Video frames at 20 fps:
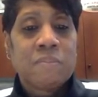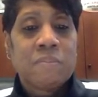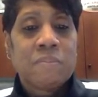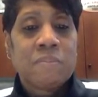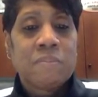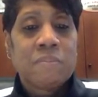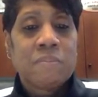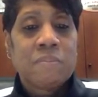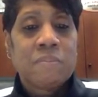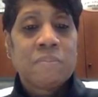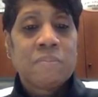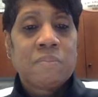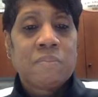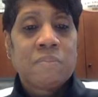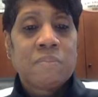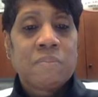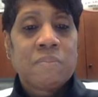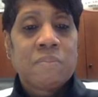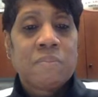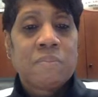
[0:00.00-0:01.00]

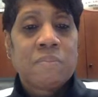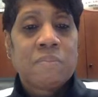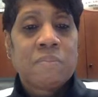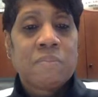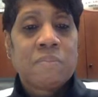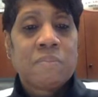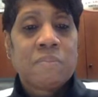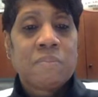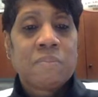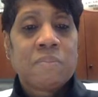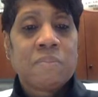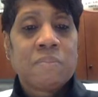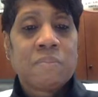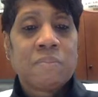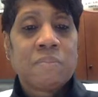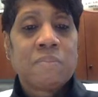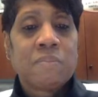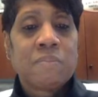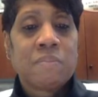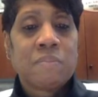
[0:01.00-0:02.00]

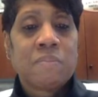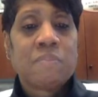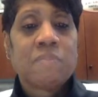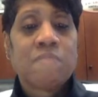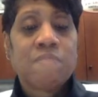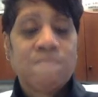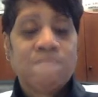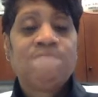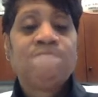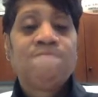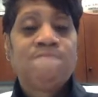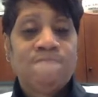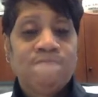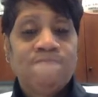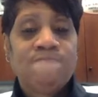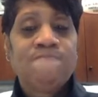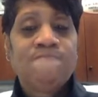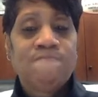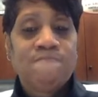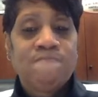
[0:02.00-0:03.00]

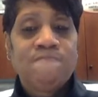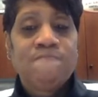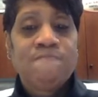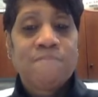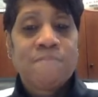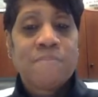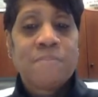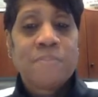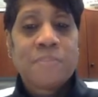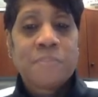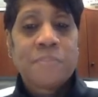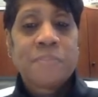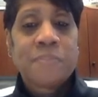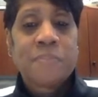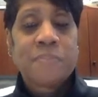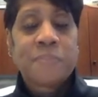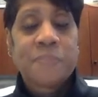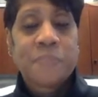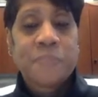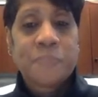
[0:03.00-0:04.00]

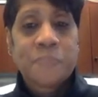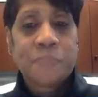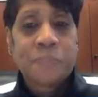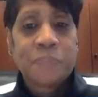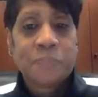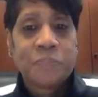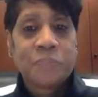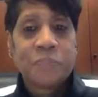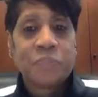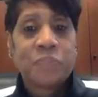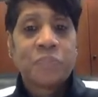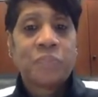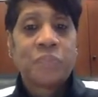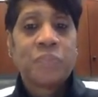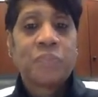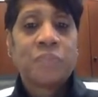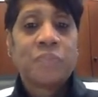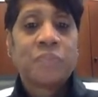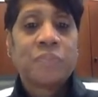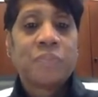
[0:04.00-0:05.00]

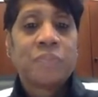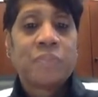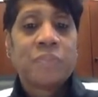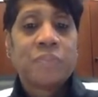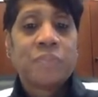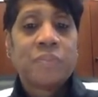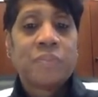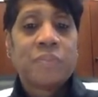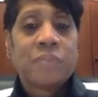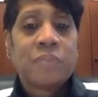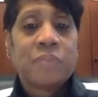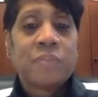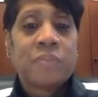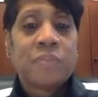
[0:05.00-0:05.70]
The person shown says nothing.